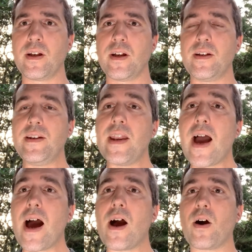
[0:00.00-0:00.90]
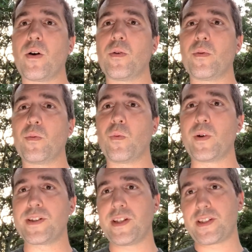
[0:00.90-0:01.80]
now
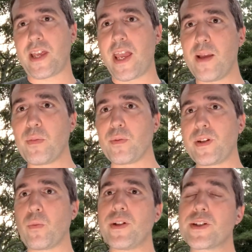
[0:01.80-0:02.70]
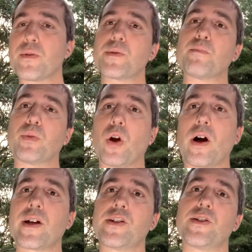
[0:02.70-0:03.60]
once those
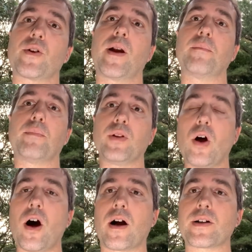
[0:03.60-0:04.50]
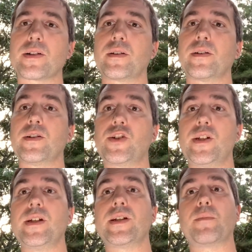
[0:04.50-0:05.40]
blockages are unblocked, the Qi
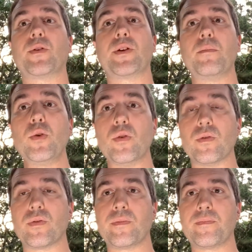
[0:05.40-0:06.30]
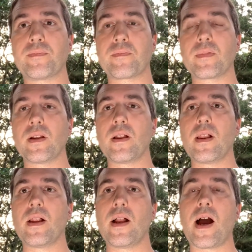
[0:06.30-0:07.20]
is able to move.
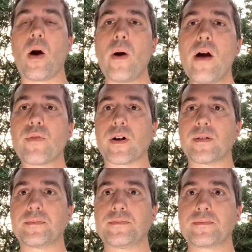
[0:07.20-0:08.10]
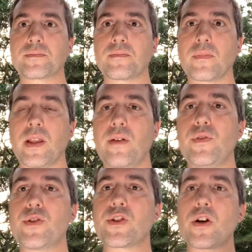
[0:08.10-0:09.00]
However, if you
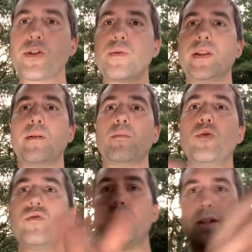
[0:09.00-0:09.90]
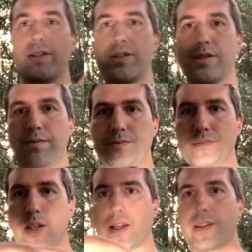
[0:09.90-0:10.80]
start doing the movements
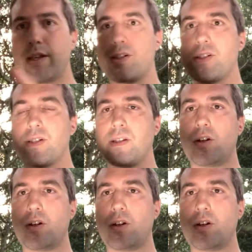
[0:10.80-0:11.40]
like this,